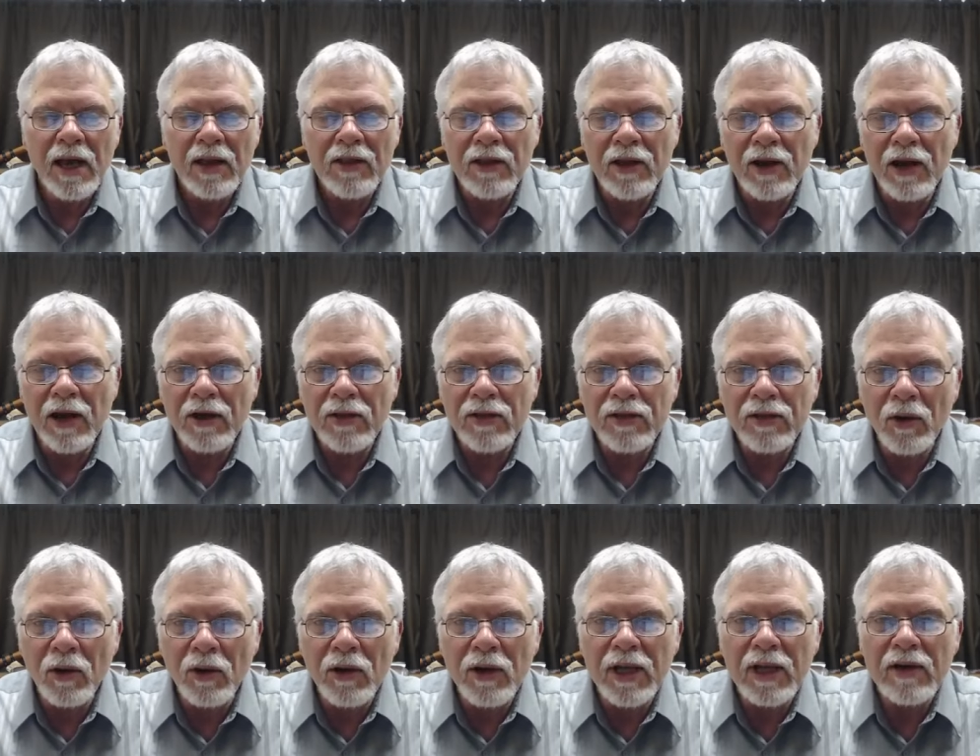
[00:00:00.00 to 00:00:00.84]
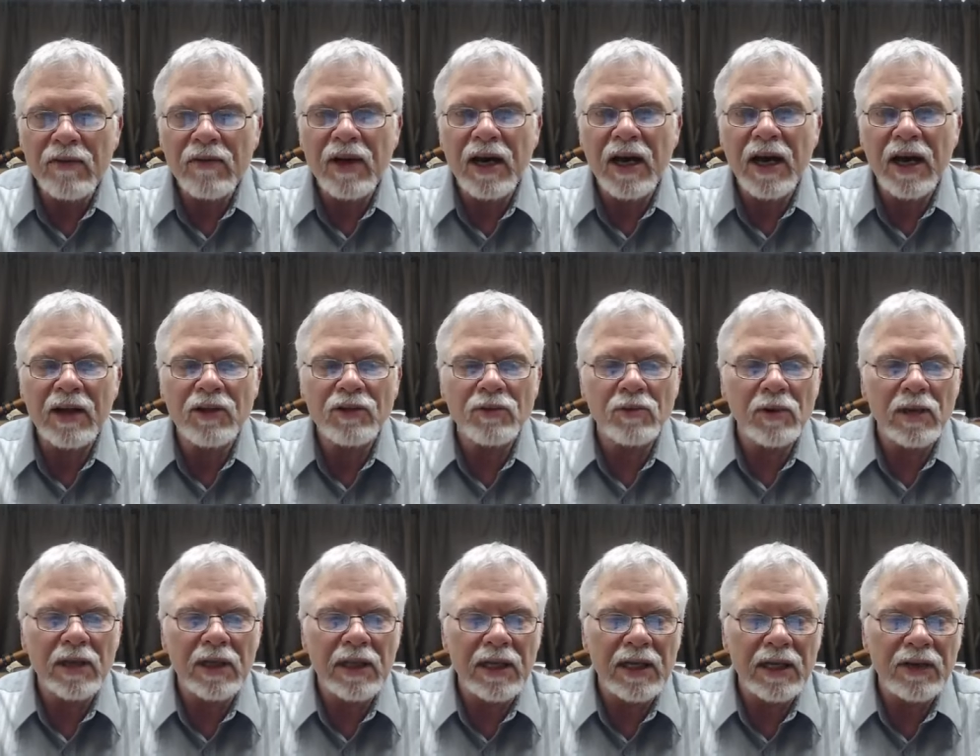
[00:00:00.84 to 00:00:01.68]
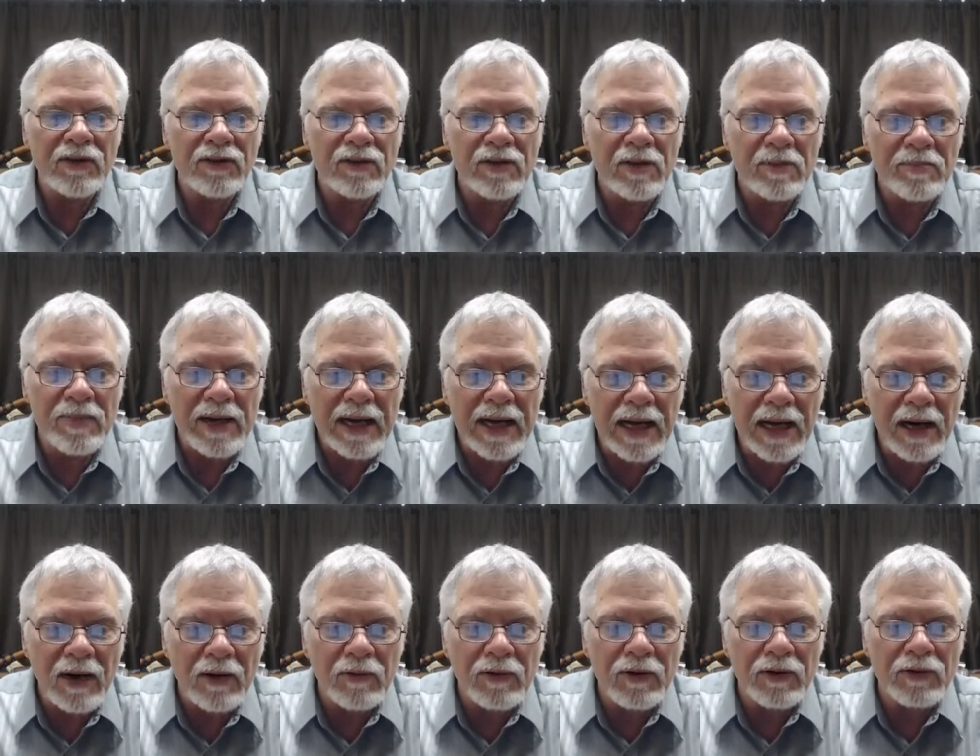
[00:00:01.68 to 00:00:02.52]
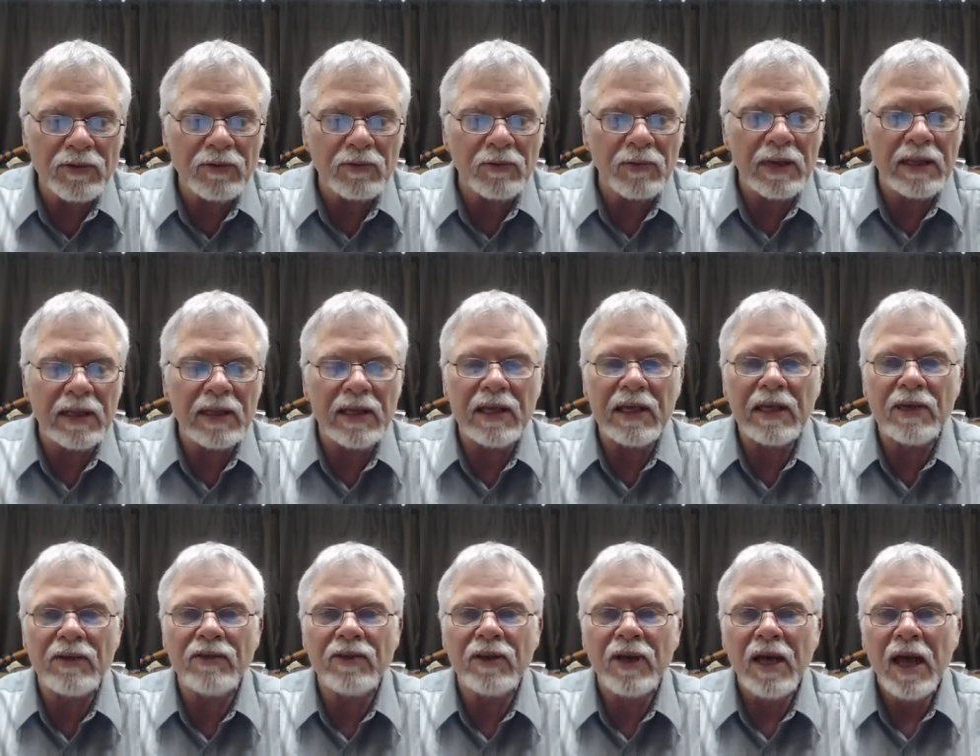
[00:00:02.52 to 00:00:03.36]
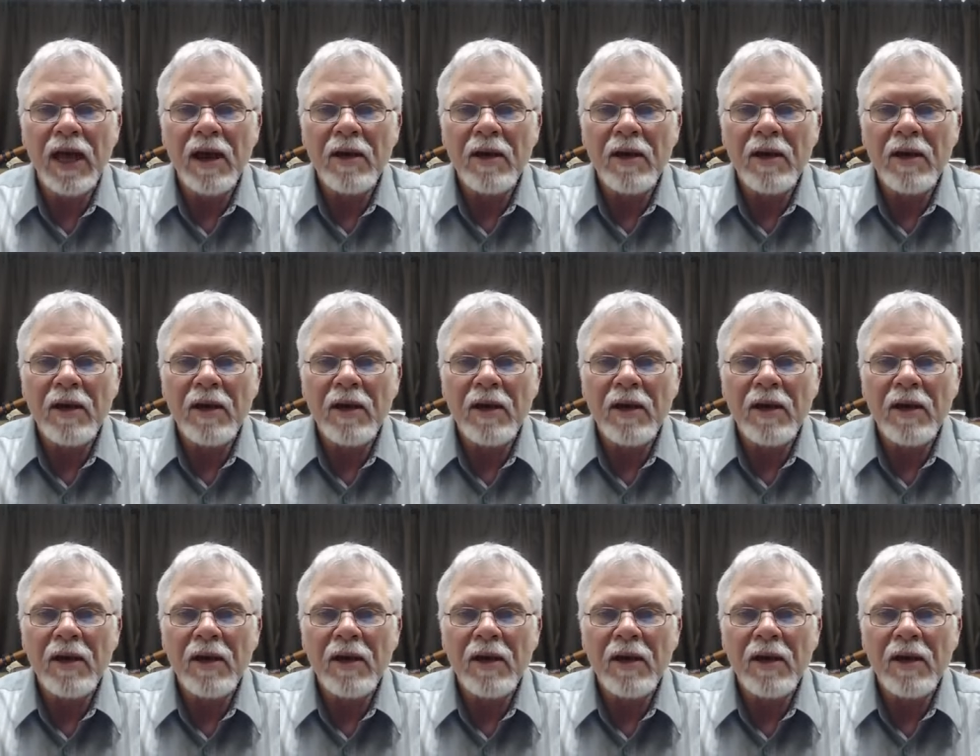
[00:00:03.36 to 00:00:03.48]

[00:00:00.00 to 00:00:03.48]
the authority of God is released, the power is released.